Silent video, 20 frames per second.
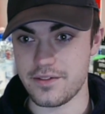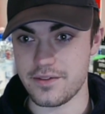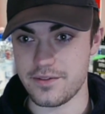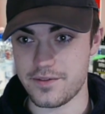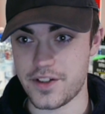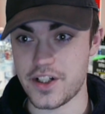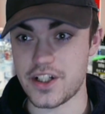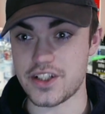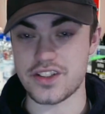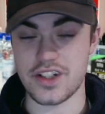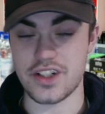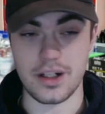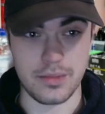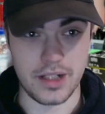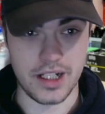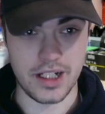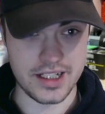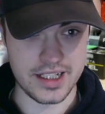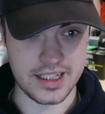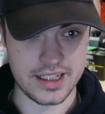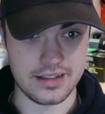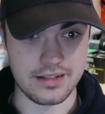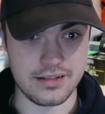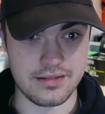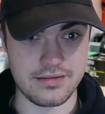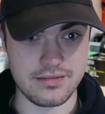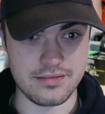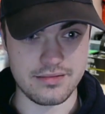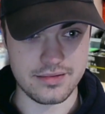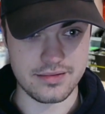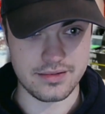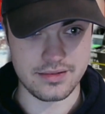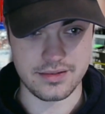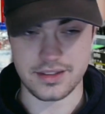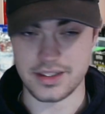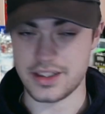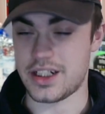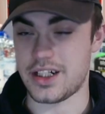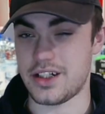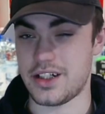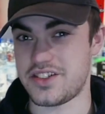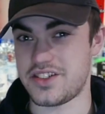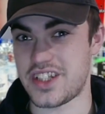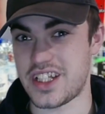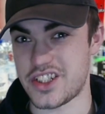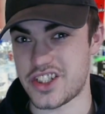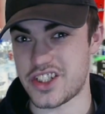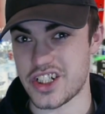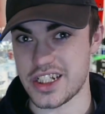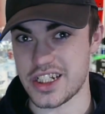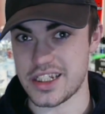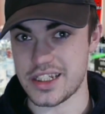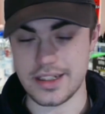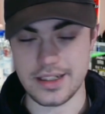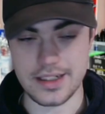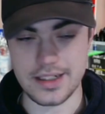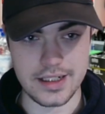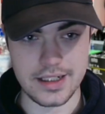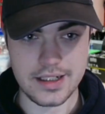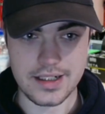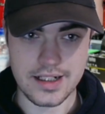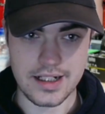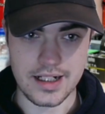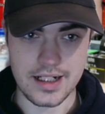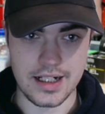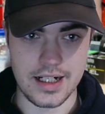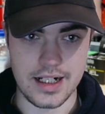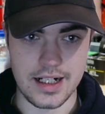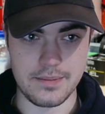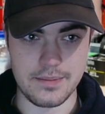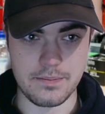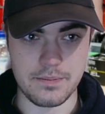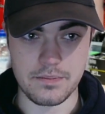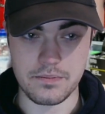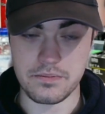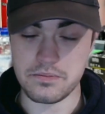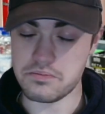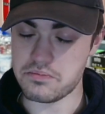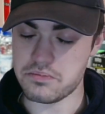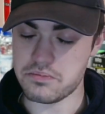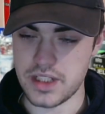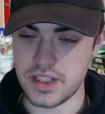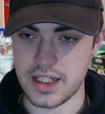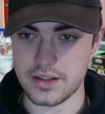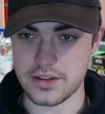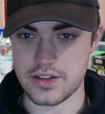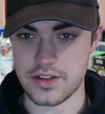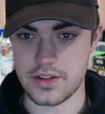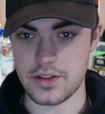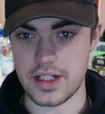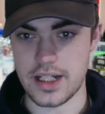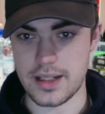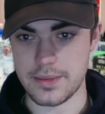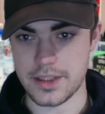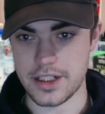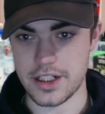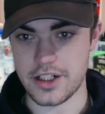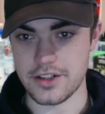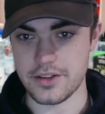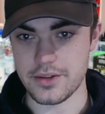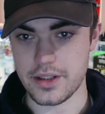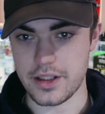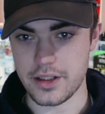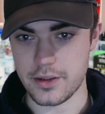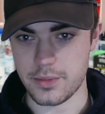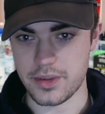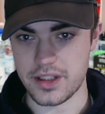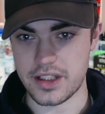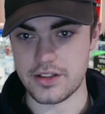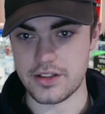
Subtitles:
3rd time lucky, essentially. Let me know. It'll be